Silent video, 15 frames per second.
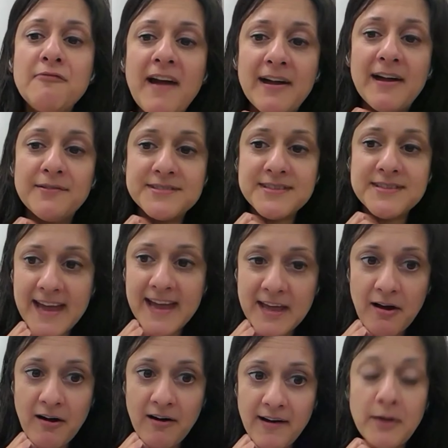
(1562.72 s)
around
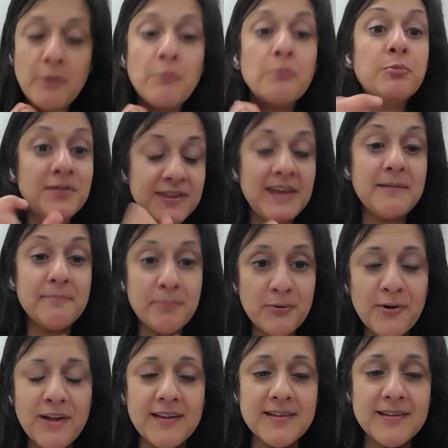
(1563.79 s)
AI with the
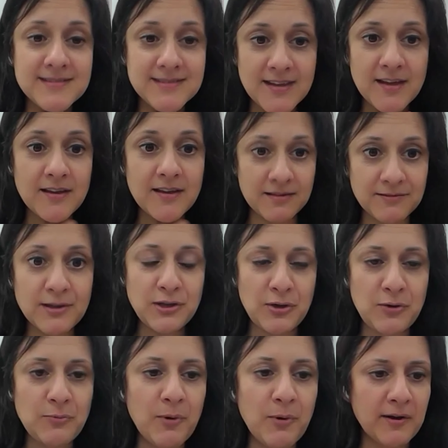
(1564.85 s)
employers that
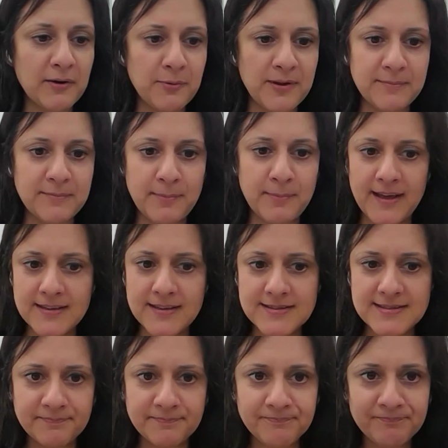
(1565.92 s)
you work with, please?